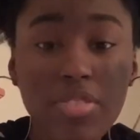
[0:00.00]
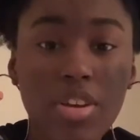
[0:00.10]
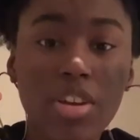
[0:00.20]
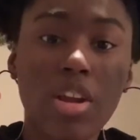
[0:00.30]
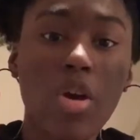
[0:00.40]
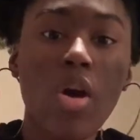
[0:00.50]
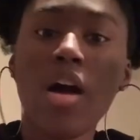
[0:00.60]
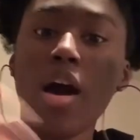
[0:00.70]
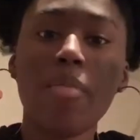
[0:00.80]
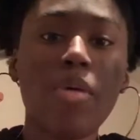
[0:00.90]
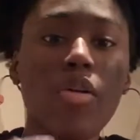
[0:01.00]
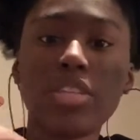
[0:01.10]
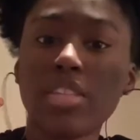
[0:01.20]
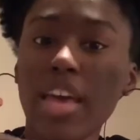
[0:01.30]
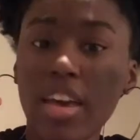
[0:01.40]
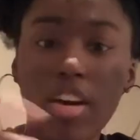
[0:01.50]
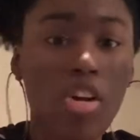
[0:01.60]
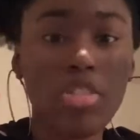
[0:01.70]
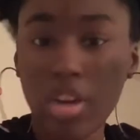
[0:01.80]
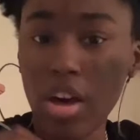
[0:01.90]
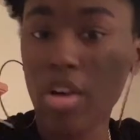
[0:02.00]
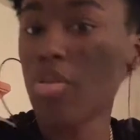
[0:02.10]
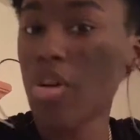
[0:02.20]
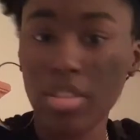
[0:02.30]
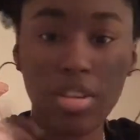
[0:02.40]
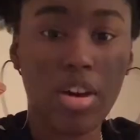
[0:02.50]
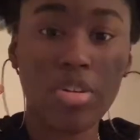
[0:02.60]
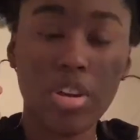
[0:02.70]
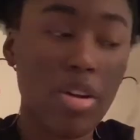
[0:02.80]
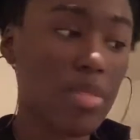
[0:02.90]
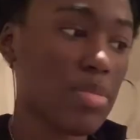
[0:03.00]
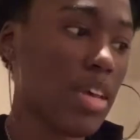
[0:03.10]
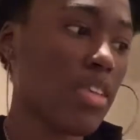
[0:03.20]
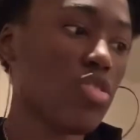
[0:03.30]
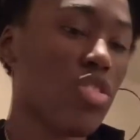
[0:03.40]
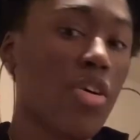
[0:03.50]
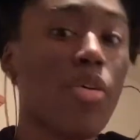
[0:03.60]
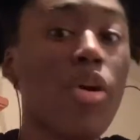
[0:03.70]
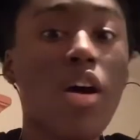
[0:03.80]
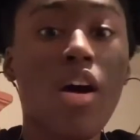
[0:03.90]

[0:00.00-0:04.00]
So, I'm always like on the go, you know what I'm saying? So,